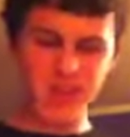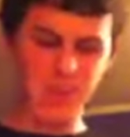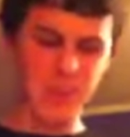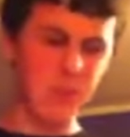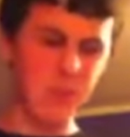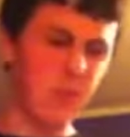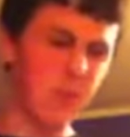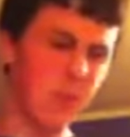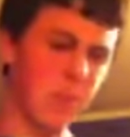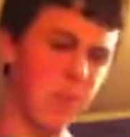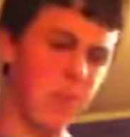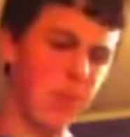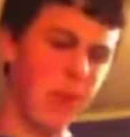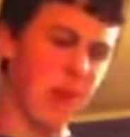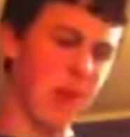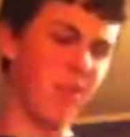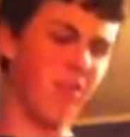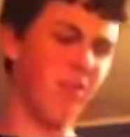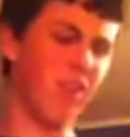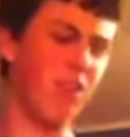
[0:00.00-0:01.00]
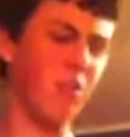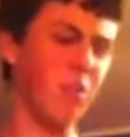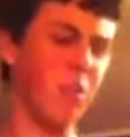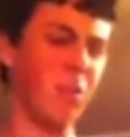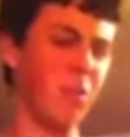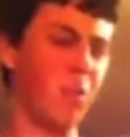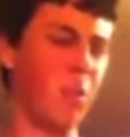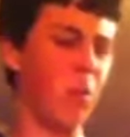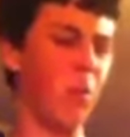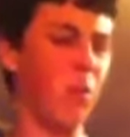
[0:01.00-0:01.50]
Then we get backstage
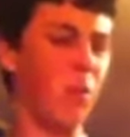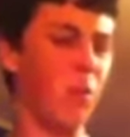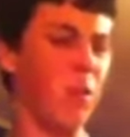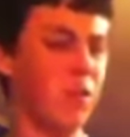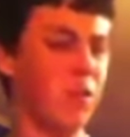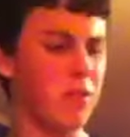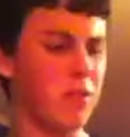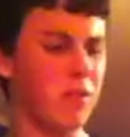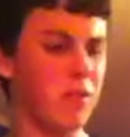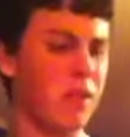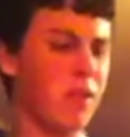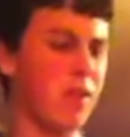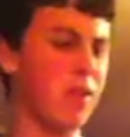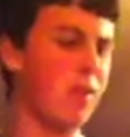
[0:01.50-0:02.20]
with Goldust,